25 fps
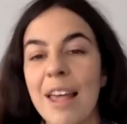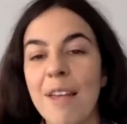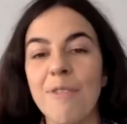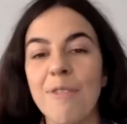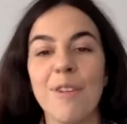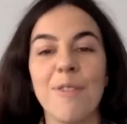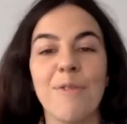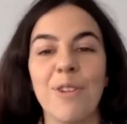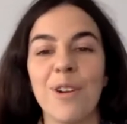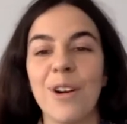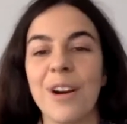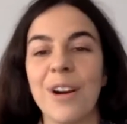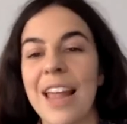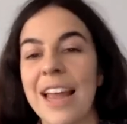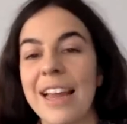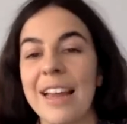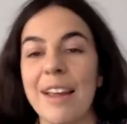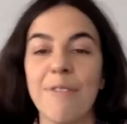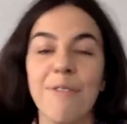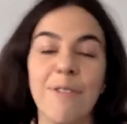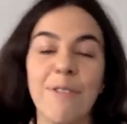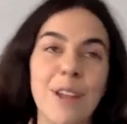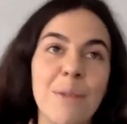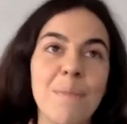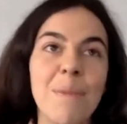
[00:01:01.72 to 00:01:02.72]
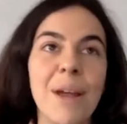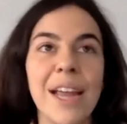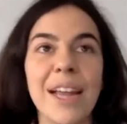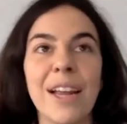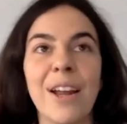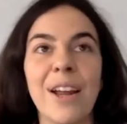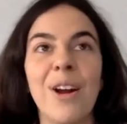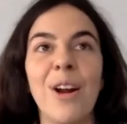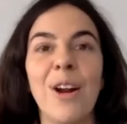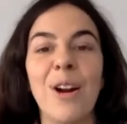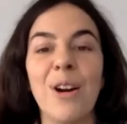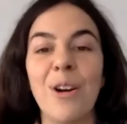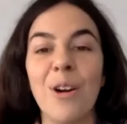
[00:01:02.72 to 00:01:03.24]
if you're like a
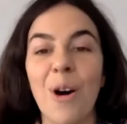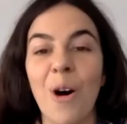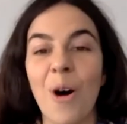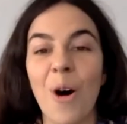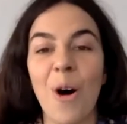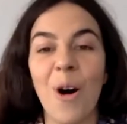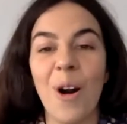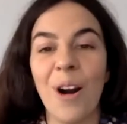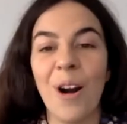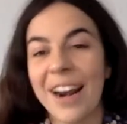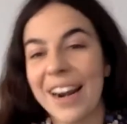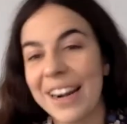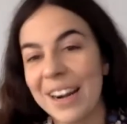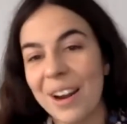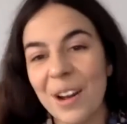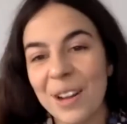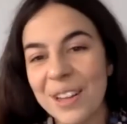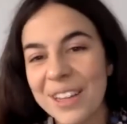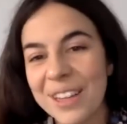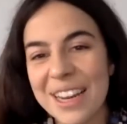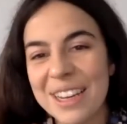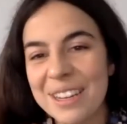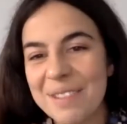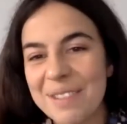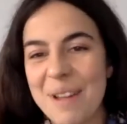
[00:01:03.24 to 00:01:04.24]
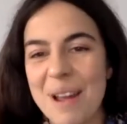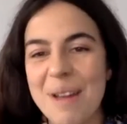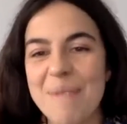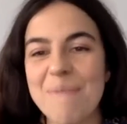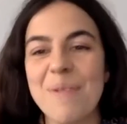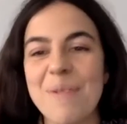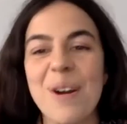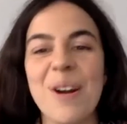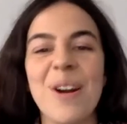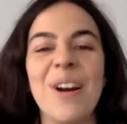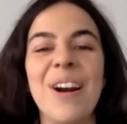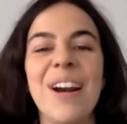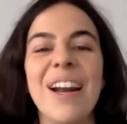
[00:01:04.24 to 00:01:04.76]
filmmaker or an audience
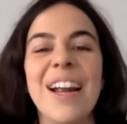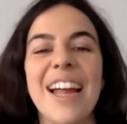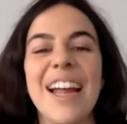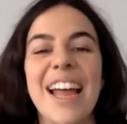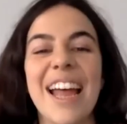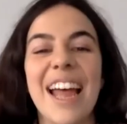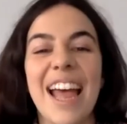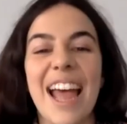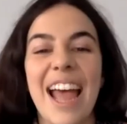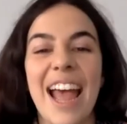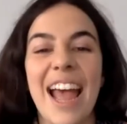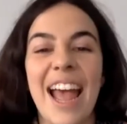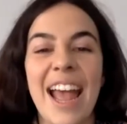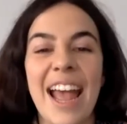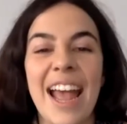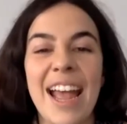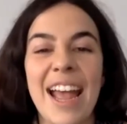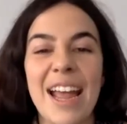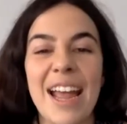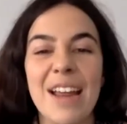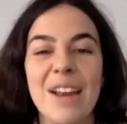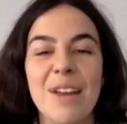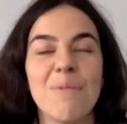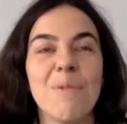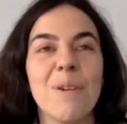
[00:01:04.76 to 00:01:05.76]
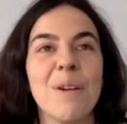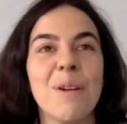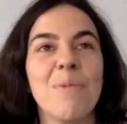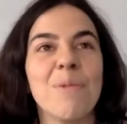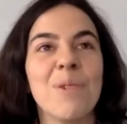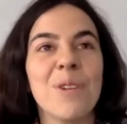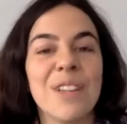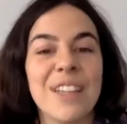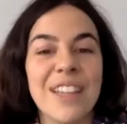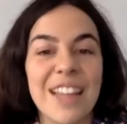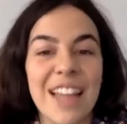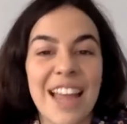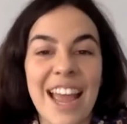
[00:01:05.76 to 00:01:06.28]
member, and we
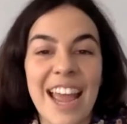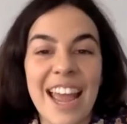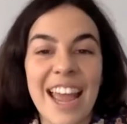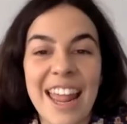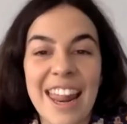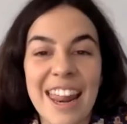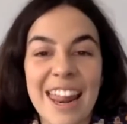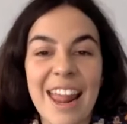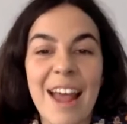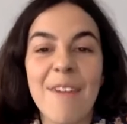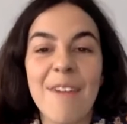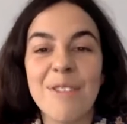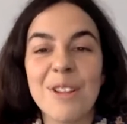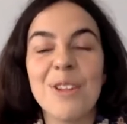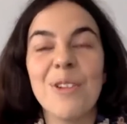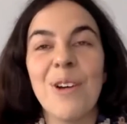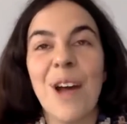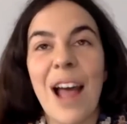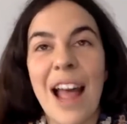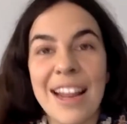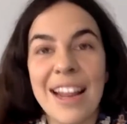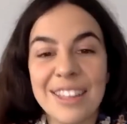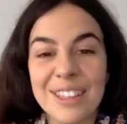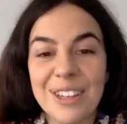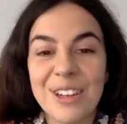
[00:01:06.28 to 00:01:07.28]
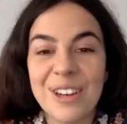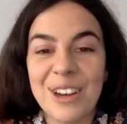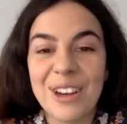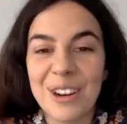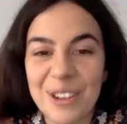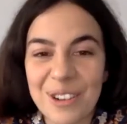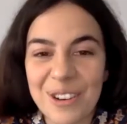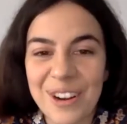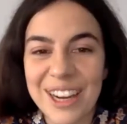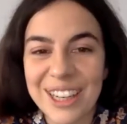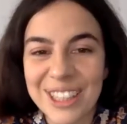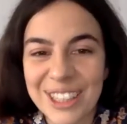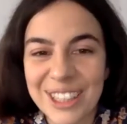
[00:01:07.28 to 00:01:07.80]
would love to answer your
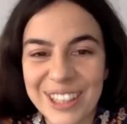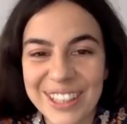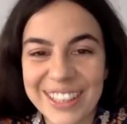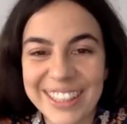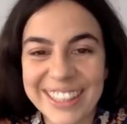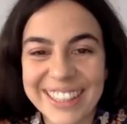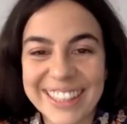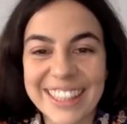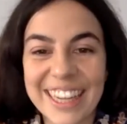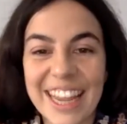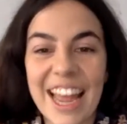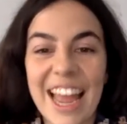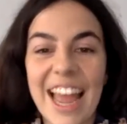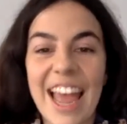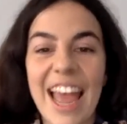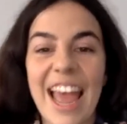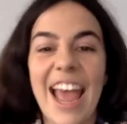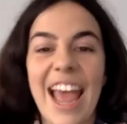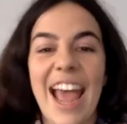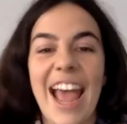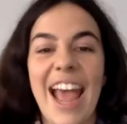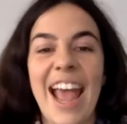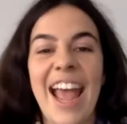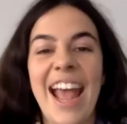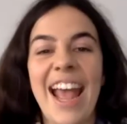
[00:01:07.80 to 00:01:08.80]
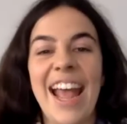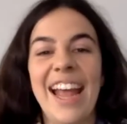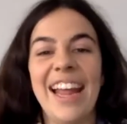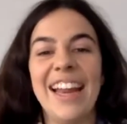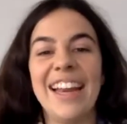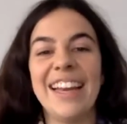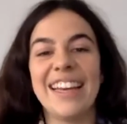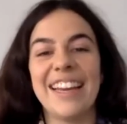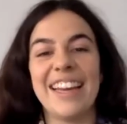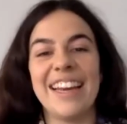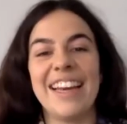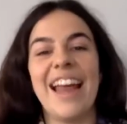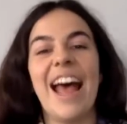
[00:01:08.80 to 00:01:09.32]
questions.
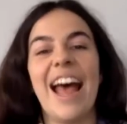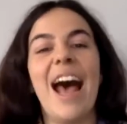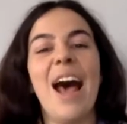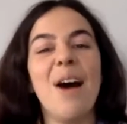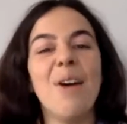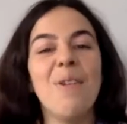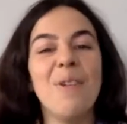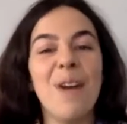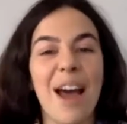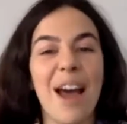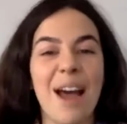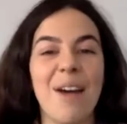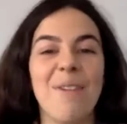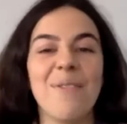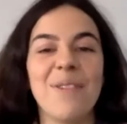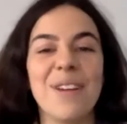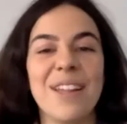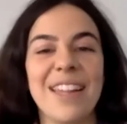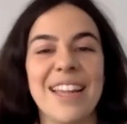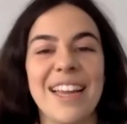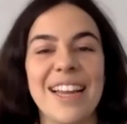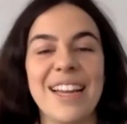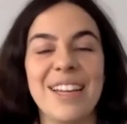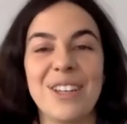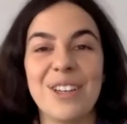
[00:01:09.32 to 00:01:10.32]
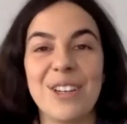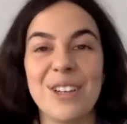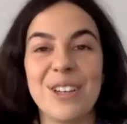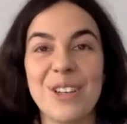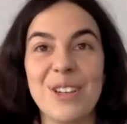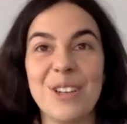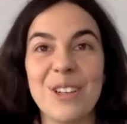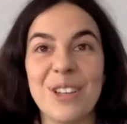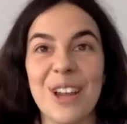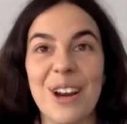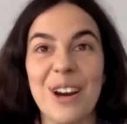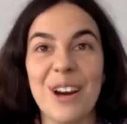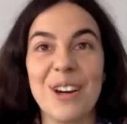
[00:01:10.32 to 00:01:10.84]
And now I will
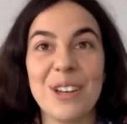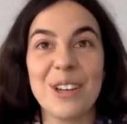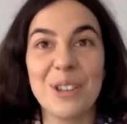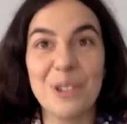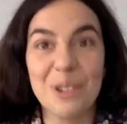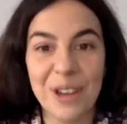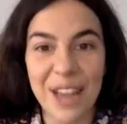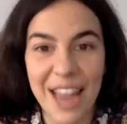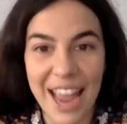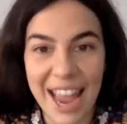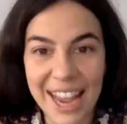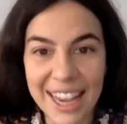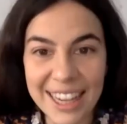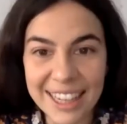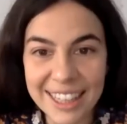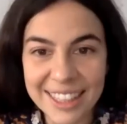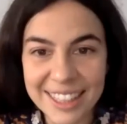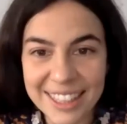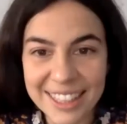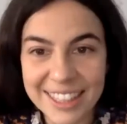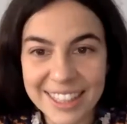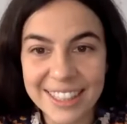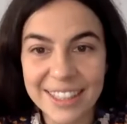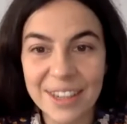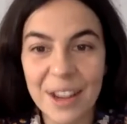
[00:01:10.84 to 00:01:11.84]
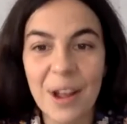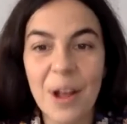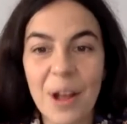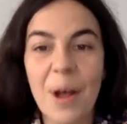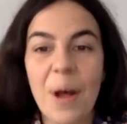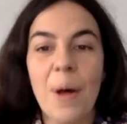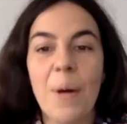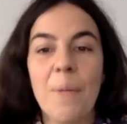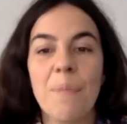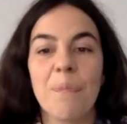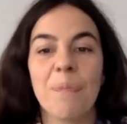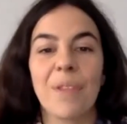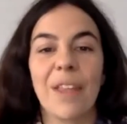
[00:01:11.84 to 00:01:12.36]
introduce our two guests,
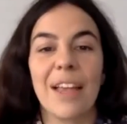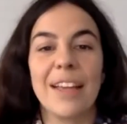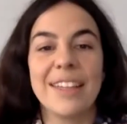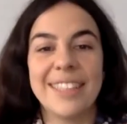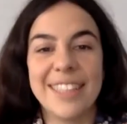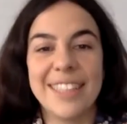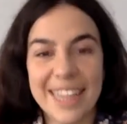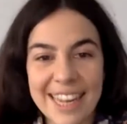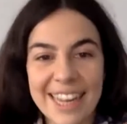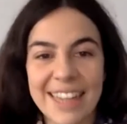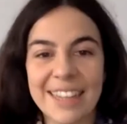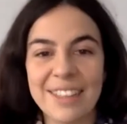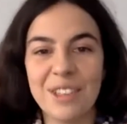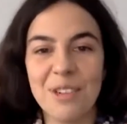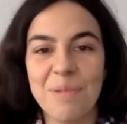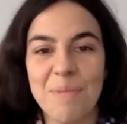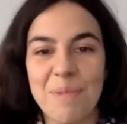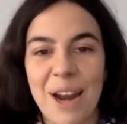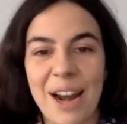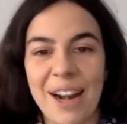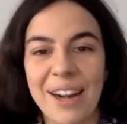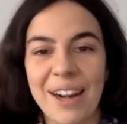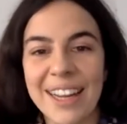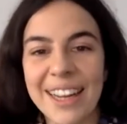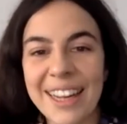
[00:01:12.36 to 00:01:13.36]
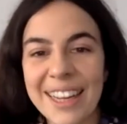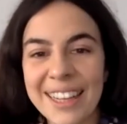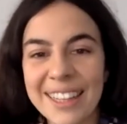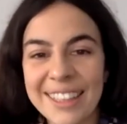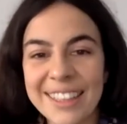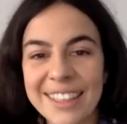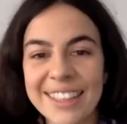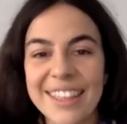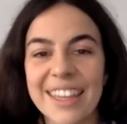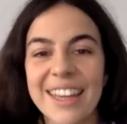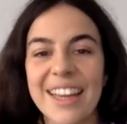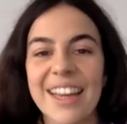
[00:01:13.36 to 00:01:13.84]
Syllas Tzoumerkas,